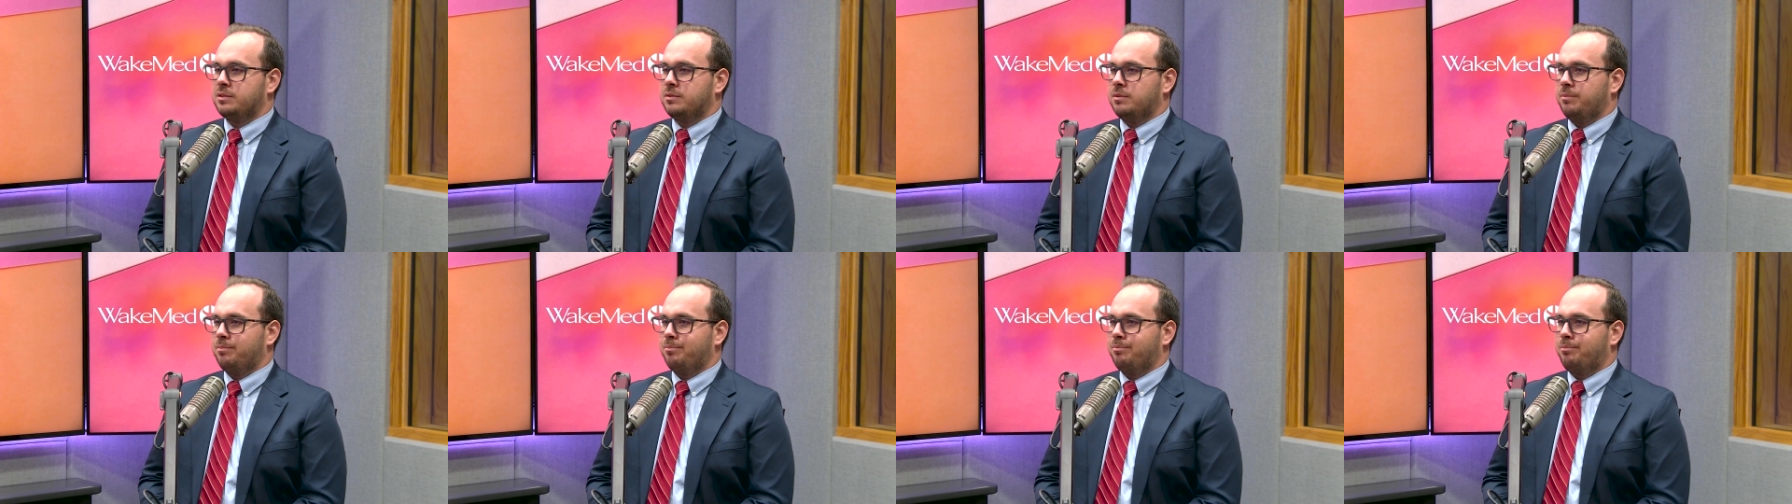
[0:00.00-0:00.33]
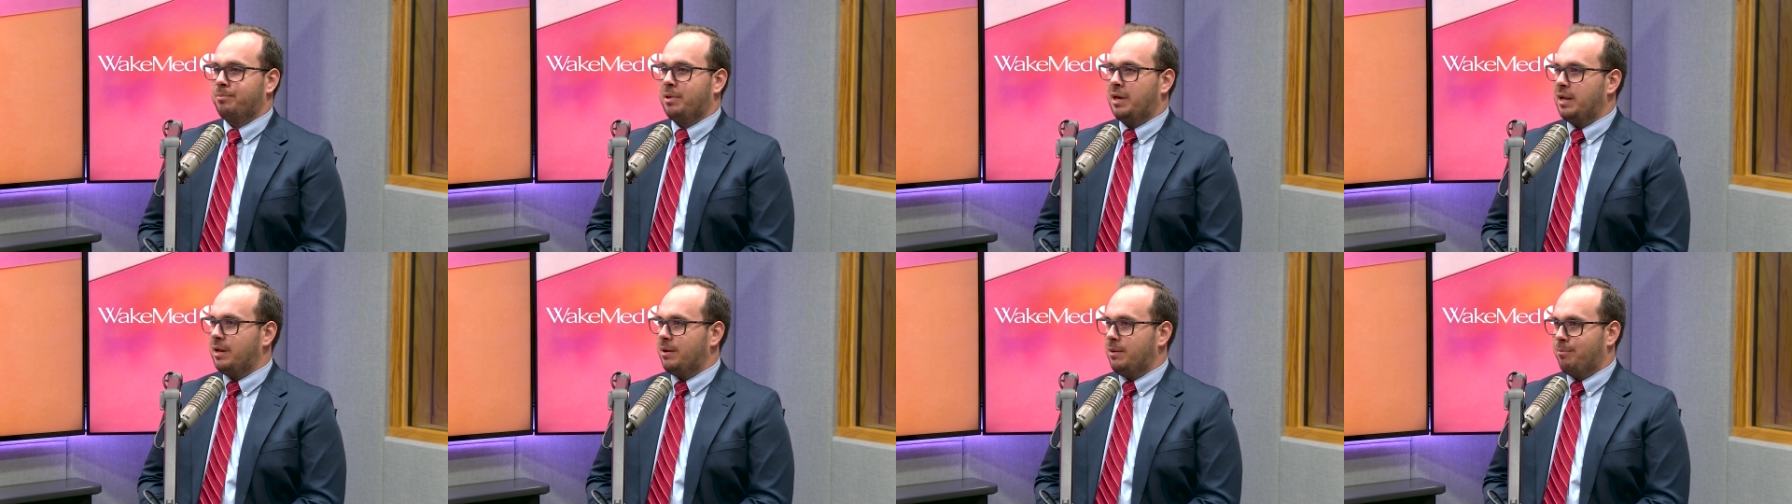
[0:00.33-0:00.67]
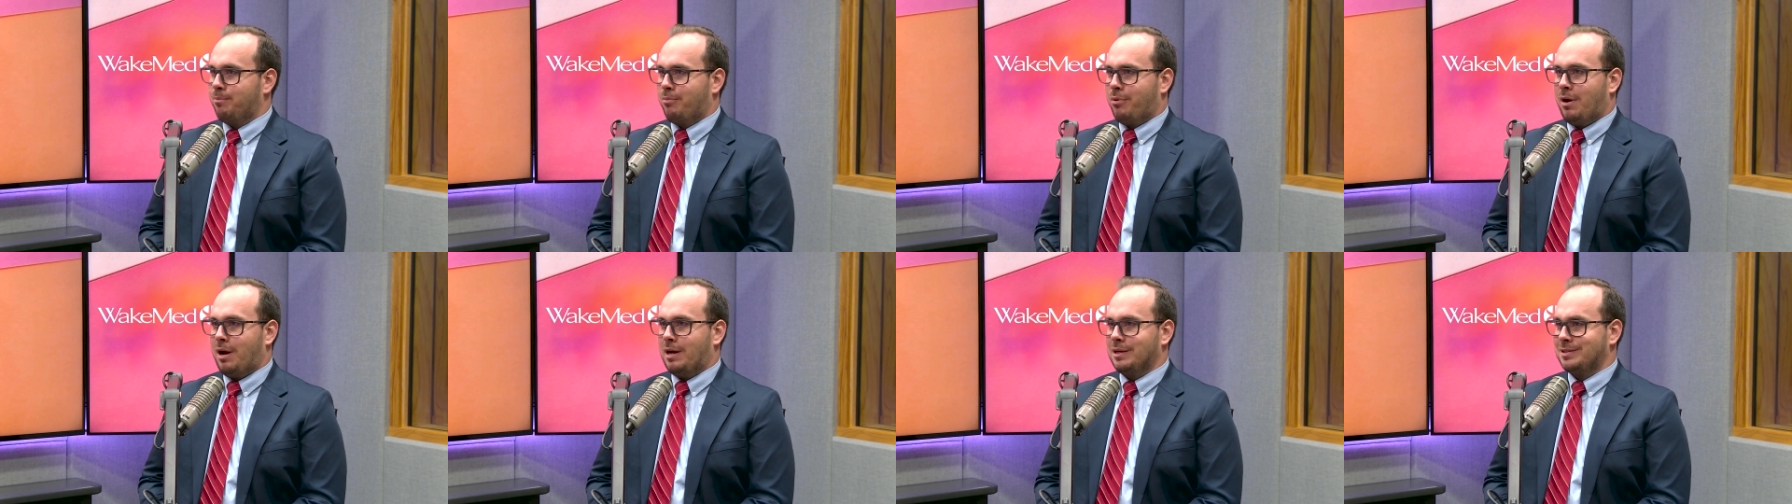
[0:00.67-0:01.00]
been a
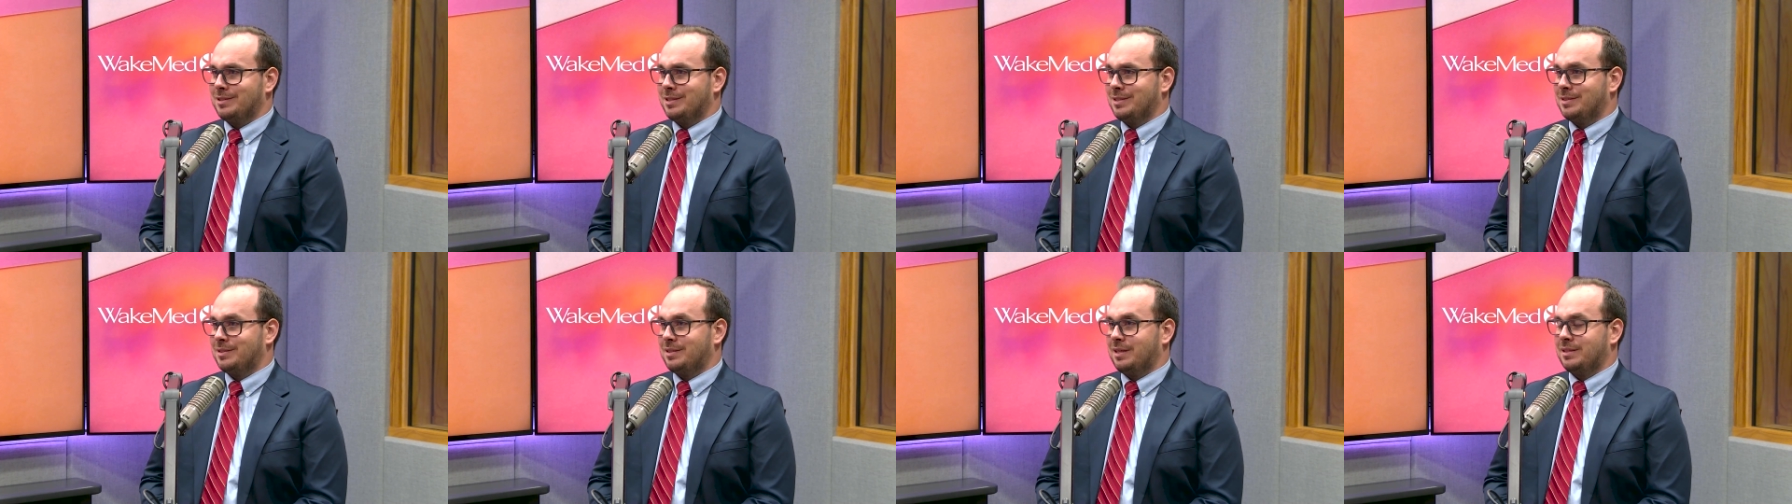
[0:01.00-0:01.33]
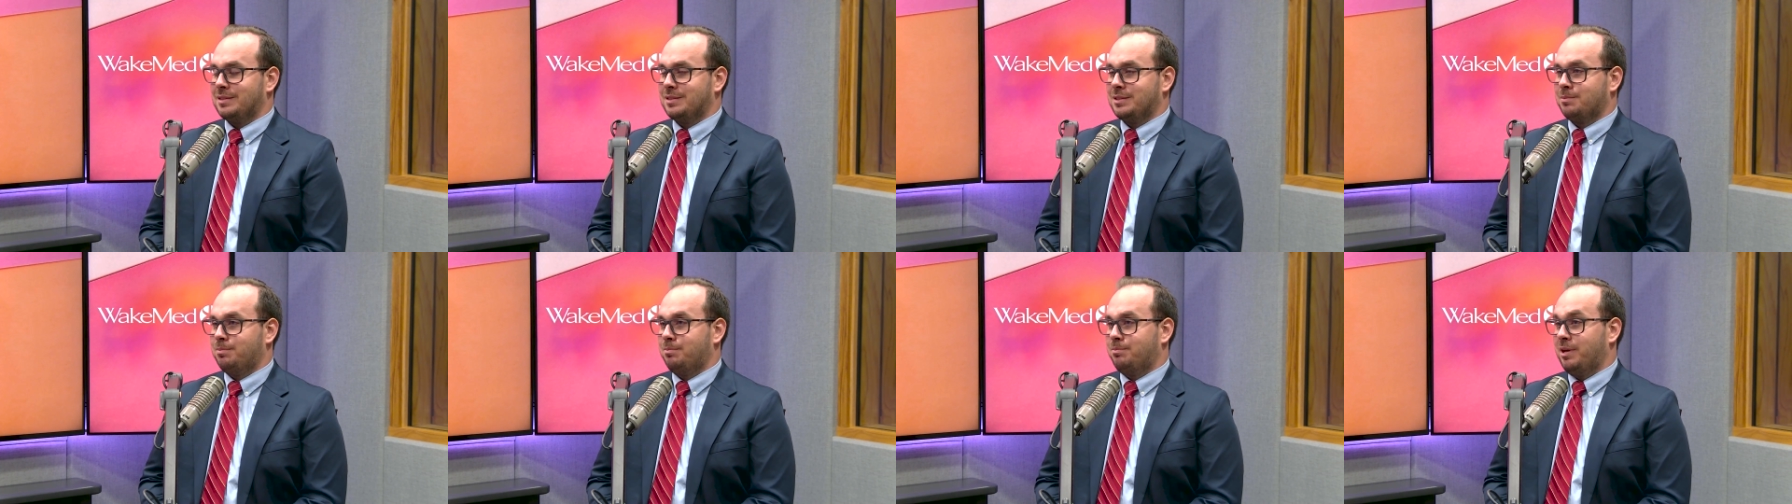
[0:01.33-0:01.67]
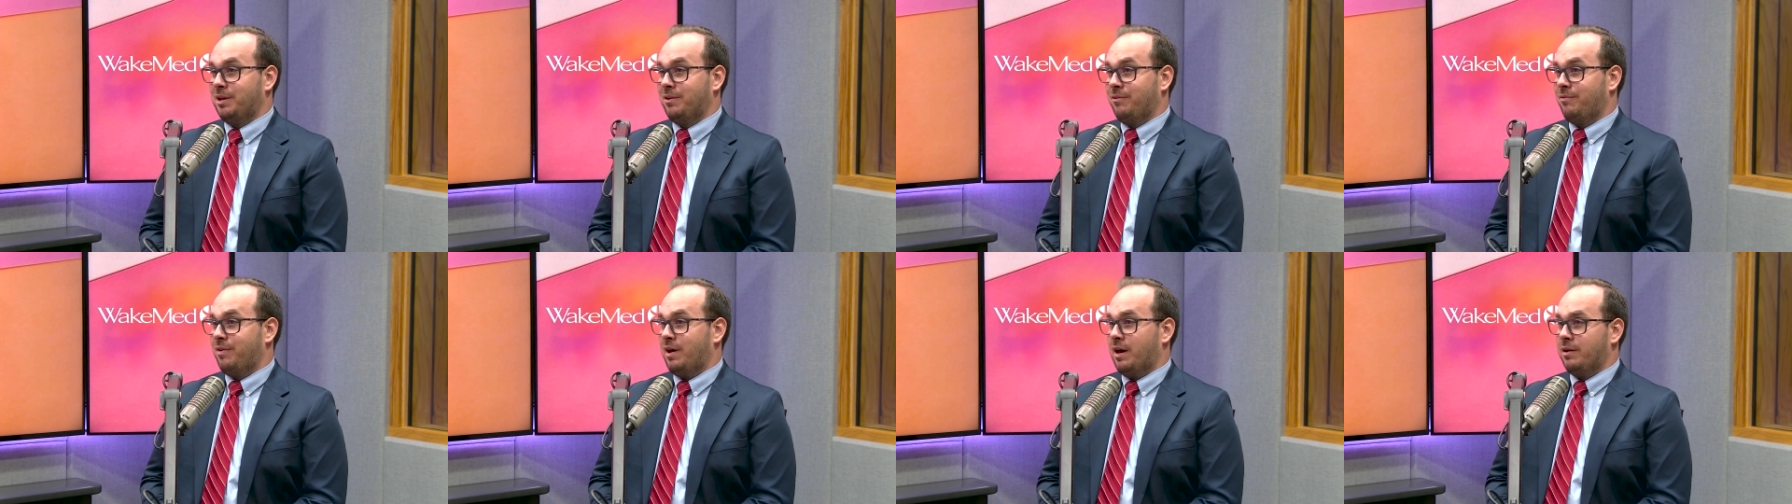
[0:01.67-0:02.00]
process that's
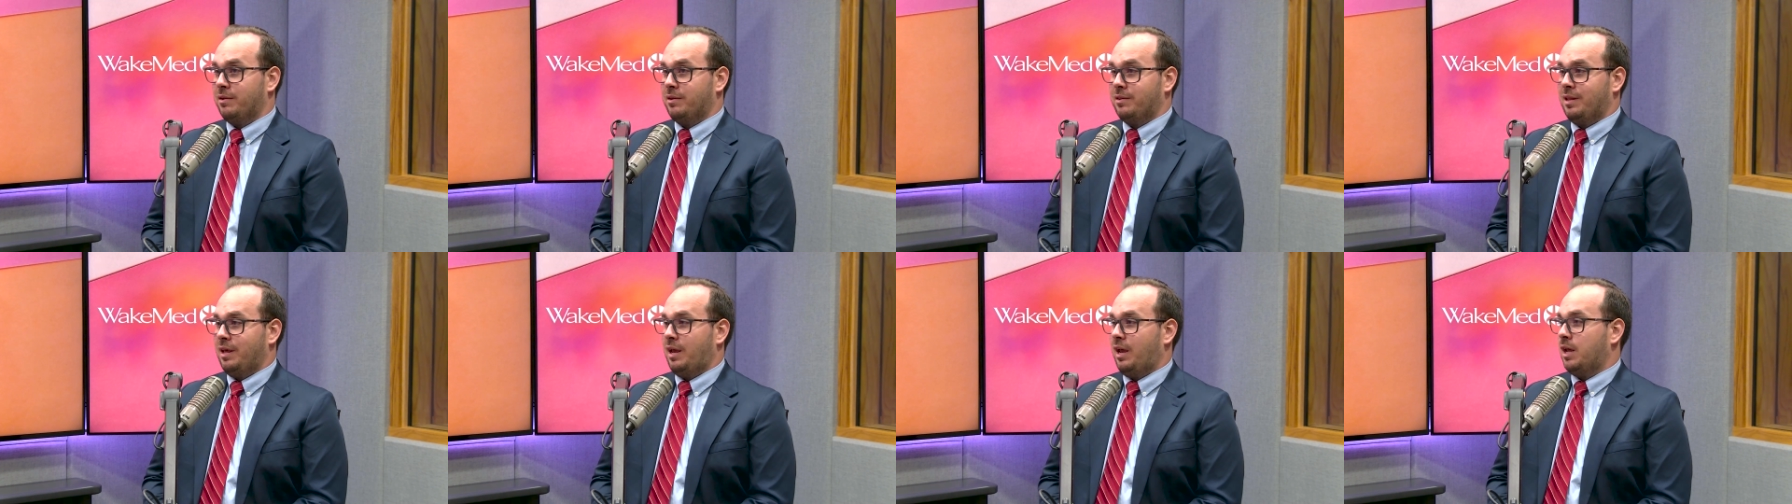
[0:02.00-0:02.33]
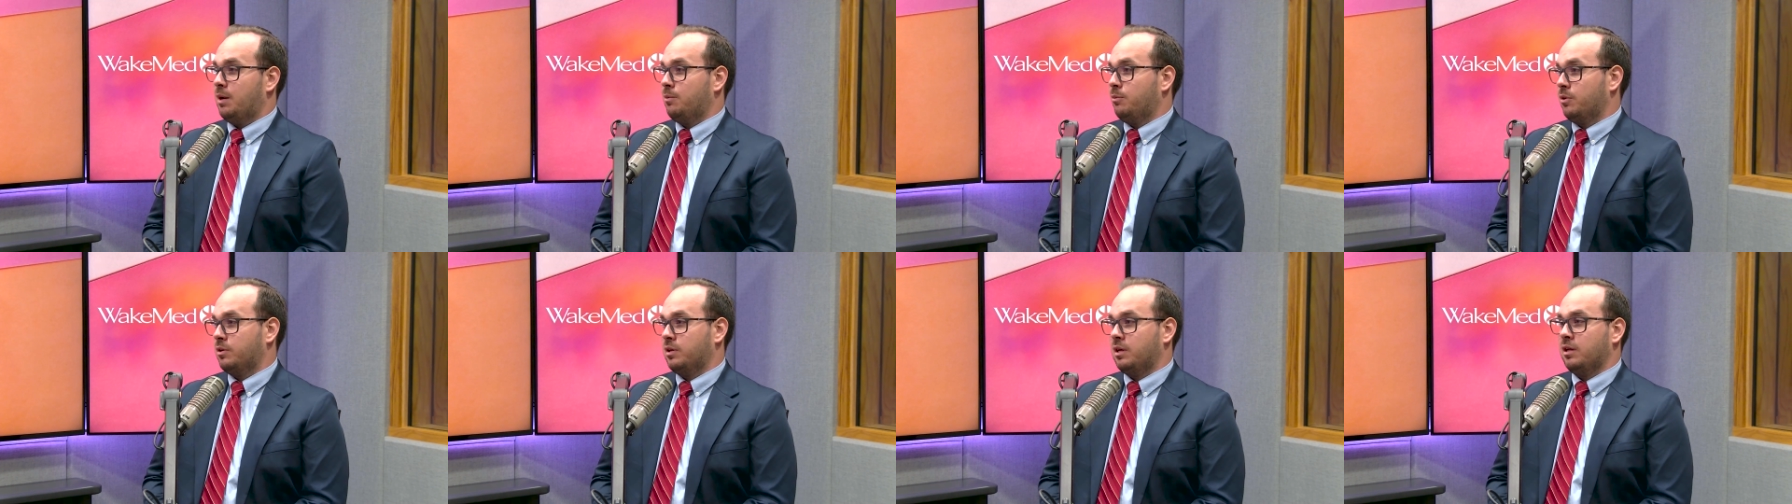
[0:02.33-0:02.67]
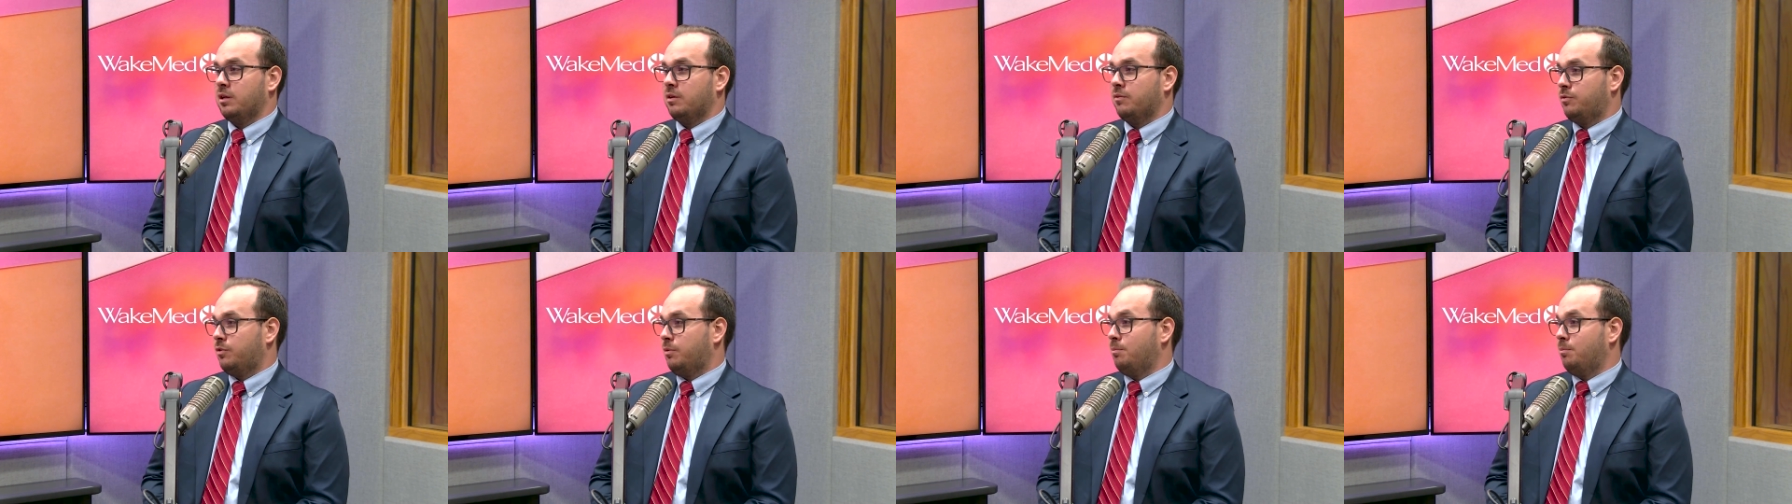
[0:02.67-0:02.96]
been found in the animal kingdom for